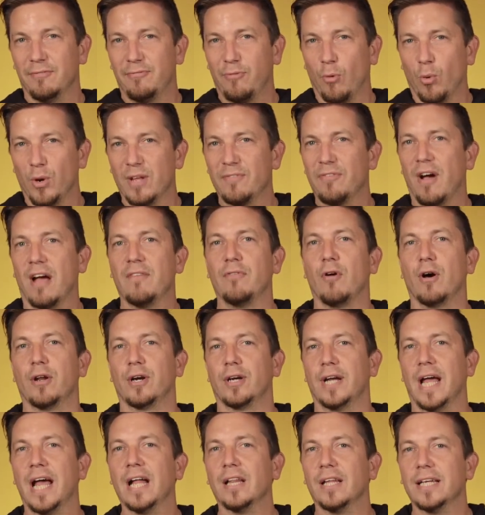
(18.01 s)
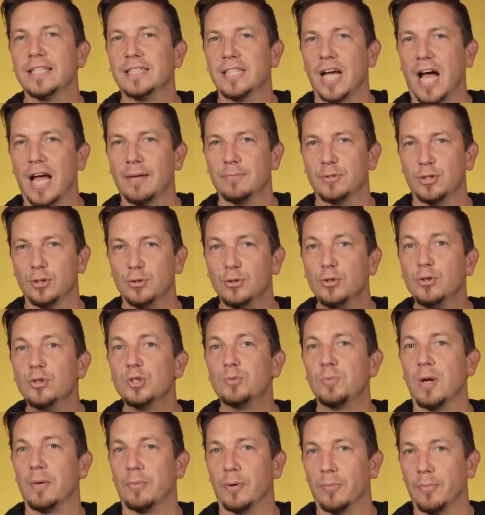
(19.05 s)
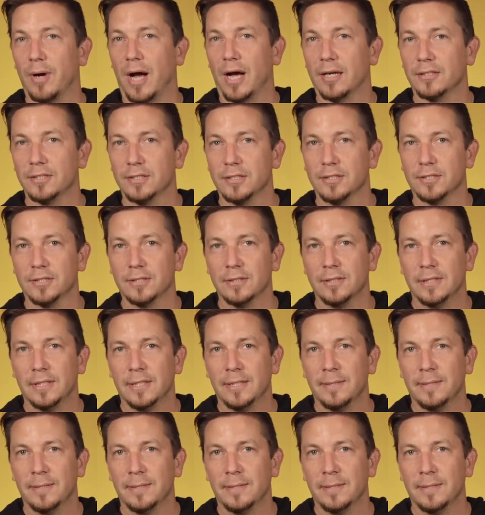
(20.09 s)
4,500 LA Times newspaper boxes.